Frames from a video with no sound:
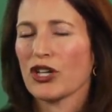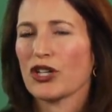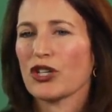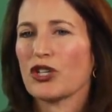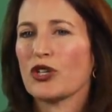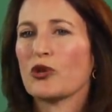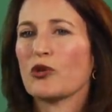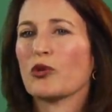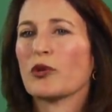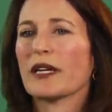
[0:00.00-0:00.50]

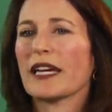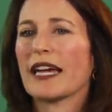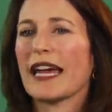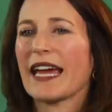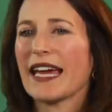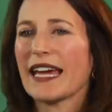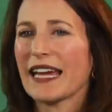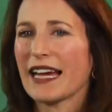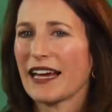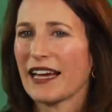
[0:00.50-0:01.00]
you
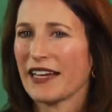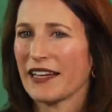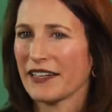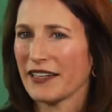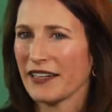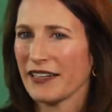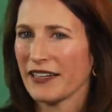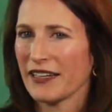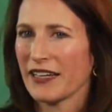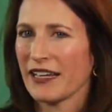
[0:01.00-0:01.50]

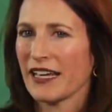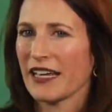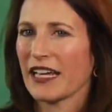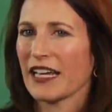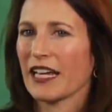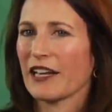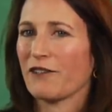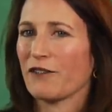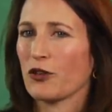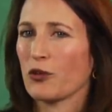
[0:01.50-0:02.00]
can,
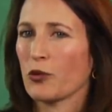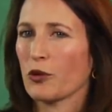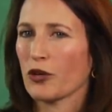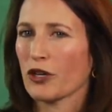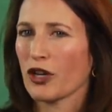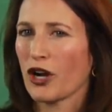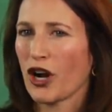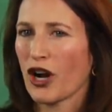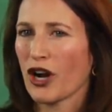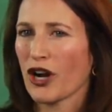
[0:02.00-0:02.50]
if you work
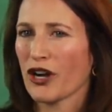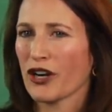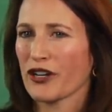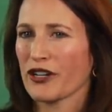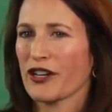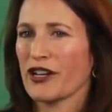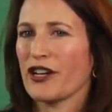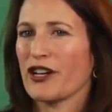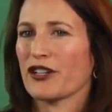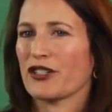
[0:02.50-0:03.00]

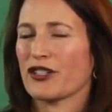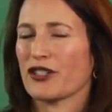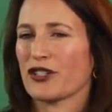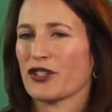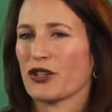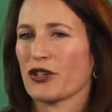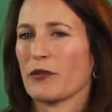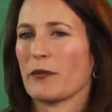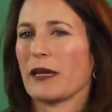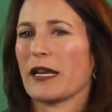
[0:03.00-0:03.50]
hard,
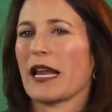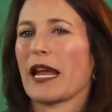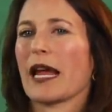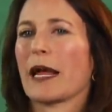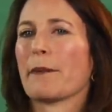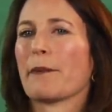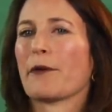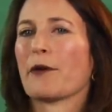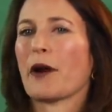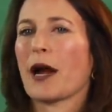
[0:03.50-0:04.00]
determine a
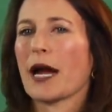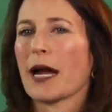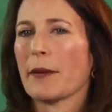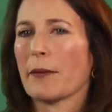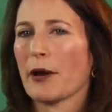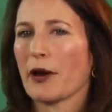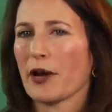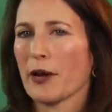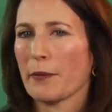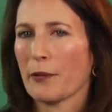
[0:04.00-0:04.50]

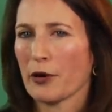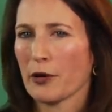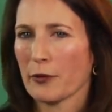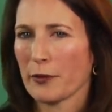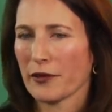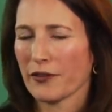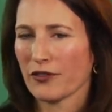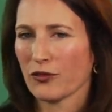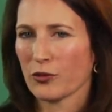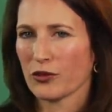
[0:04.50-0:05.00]
primary
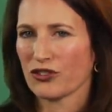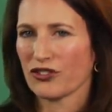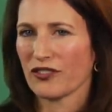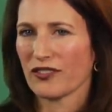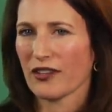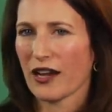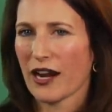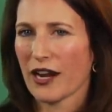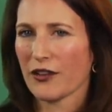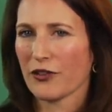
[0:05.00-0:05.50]
purpose, which is
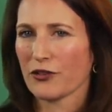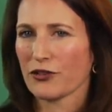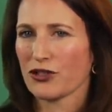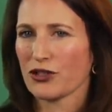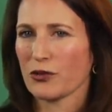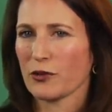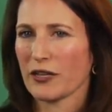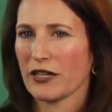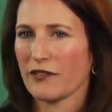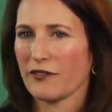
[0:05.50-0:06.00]
either
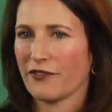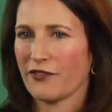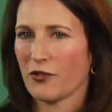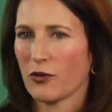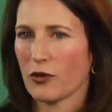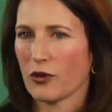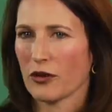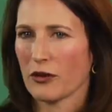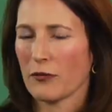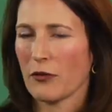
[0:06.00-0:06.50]
to
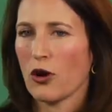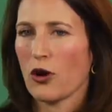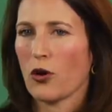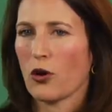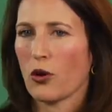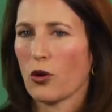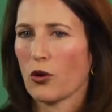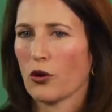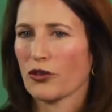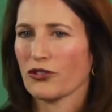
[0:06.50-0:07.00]
inform
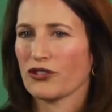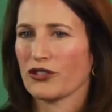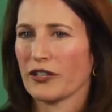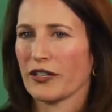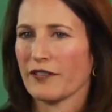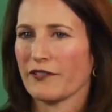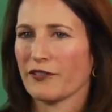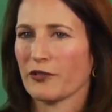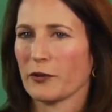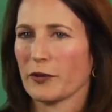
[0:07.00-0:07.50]
or to
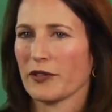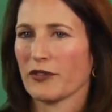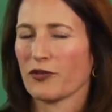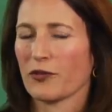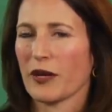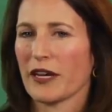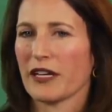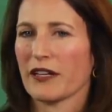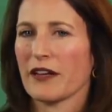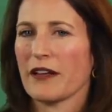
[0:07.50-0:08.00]
influence,
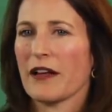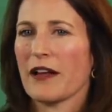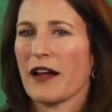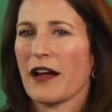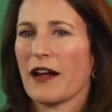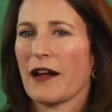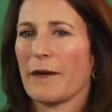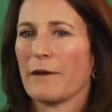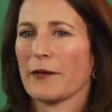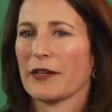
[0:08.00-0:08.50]
right?
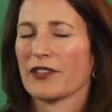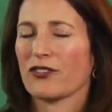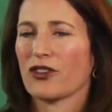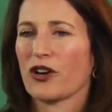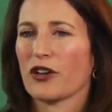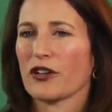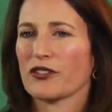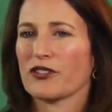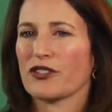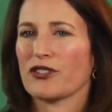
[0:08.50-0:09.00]
Um, it's
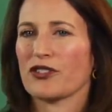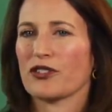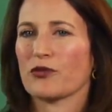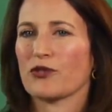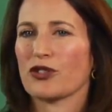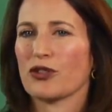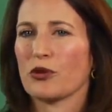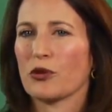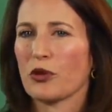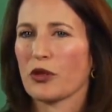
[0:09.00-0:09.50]
hard to do
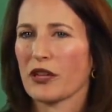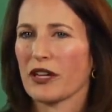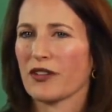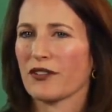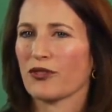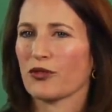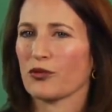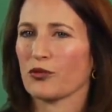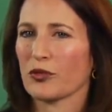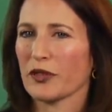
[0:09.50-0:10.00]
two
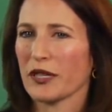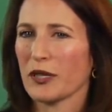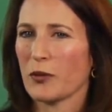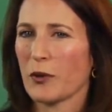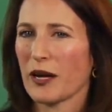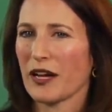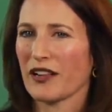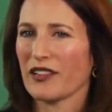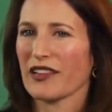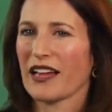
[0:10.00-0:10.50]
things really
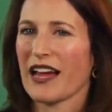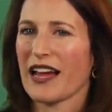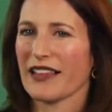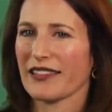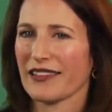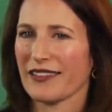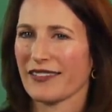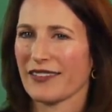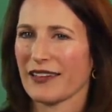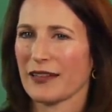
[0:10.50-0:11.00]
well at
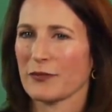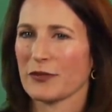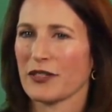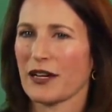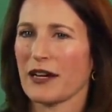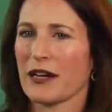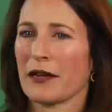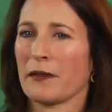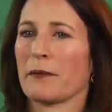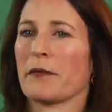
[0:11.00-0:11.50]
the same
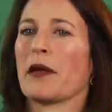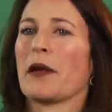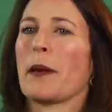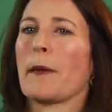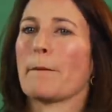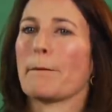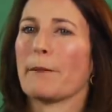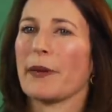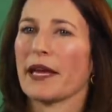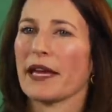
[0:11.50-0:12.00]
time.
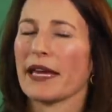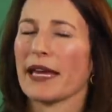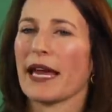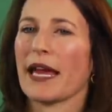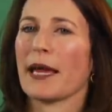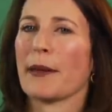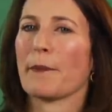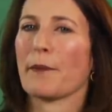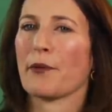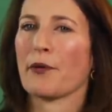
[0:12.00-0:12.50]
Pick
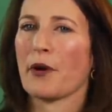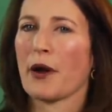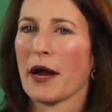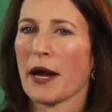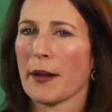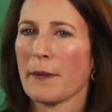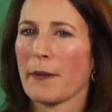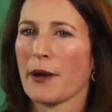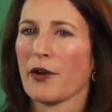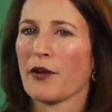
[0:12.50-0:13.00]
a
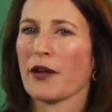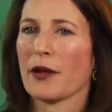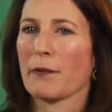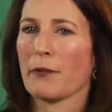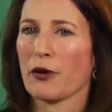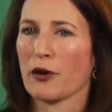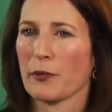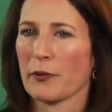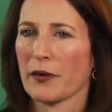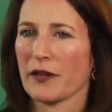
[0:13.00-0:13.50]
primary
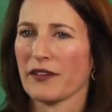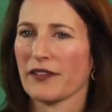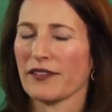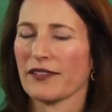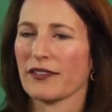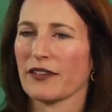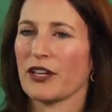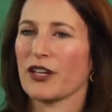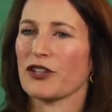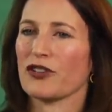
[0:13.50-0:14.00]

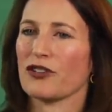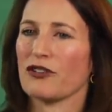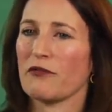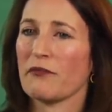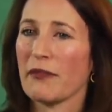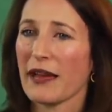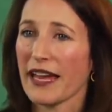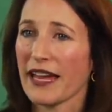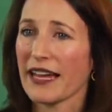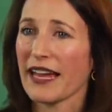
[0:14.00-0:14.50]
purpose. You
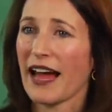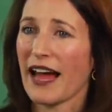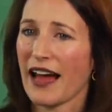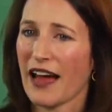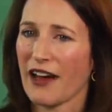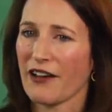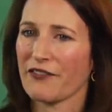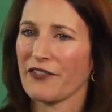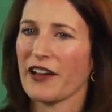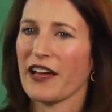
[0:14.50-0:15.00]
may
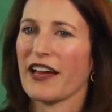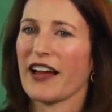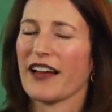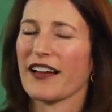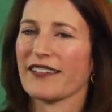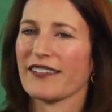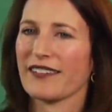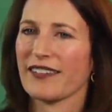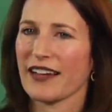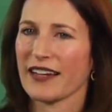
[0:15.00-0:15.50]
have
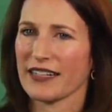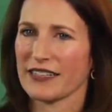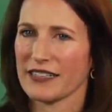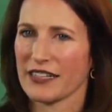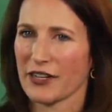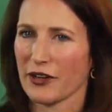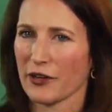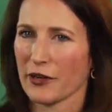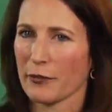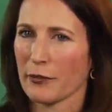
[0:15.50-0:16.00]
a
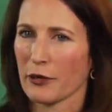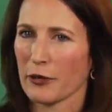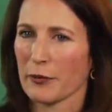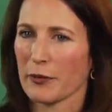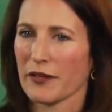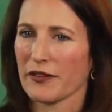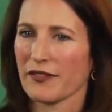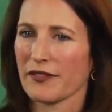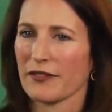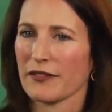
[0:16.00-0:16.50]
secondary
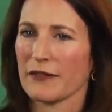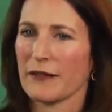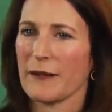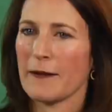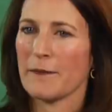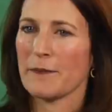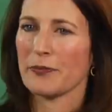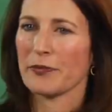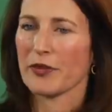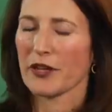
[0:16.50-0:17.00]
purpose.
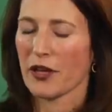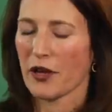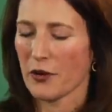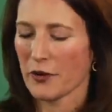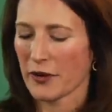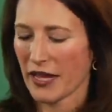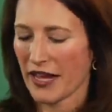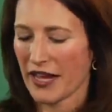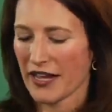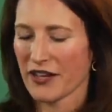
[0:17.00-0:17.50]

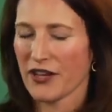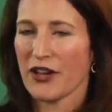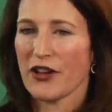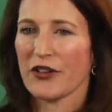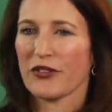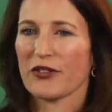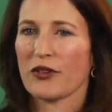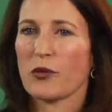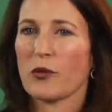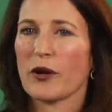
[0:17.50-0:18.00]
Okay,
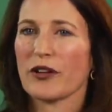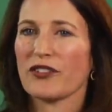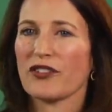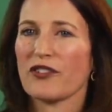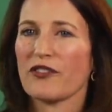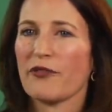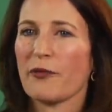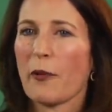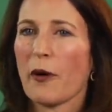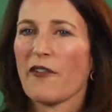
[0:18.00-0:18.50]
so once
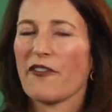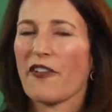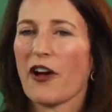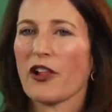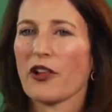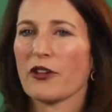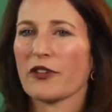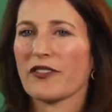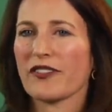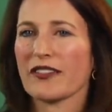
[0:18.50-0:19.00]
you've
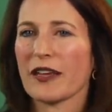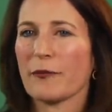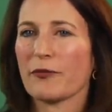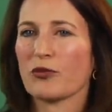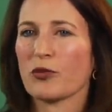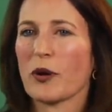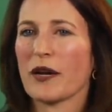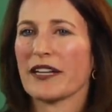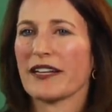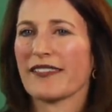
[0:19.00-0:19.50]
followed steps
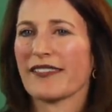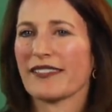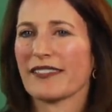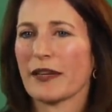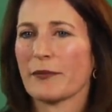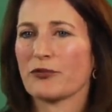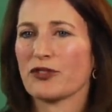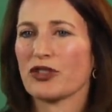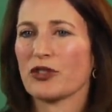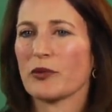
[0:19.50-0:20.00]
one and
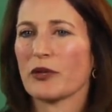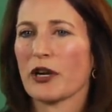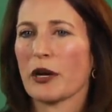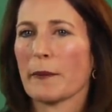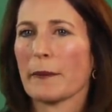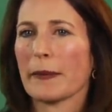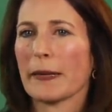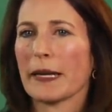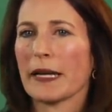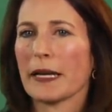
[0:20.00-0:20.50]
step two in our
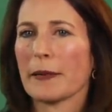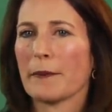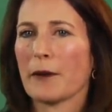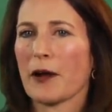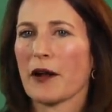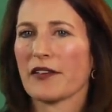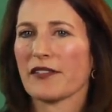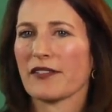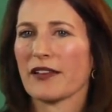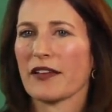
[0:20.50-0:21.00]
planning
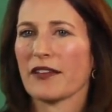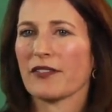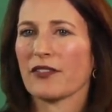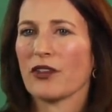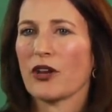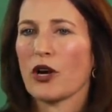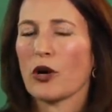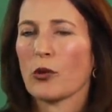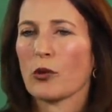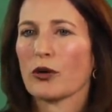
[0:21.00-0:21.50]
process,
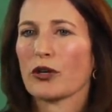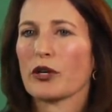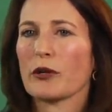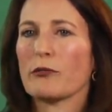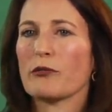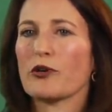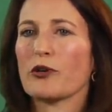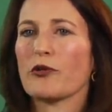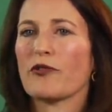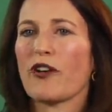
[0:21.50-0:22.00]
we're gonna
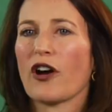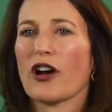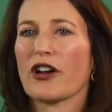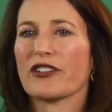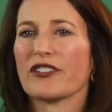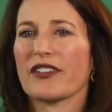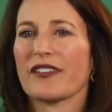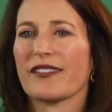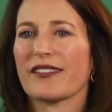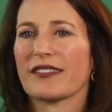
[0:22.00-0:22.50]
move on
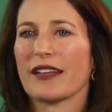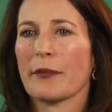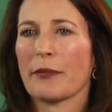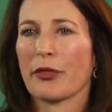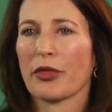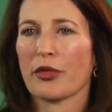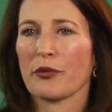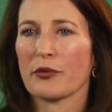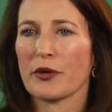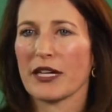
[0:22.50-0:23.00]
to step
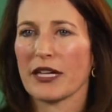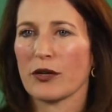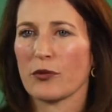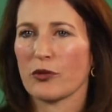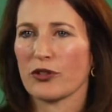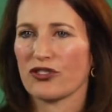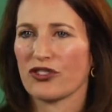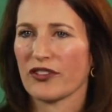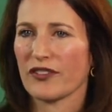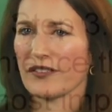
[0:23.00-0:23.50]
three,
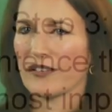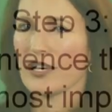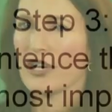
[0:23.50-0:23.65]
which is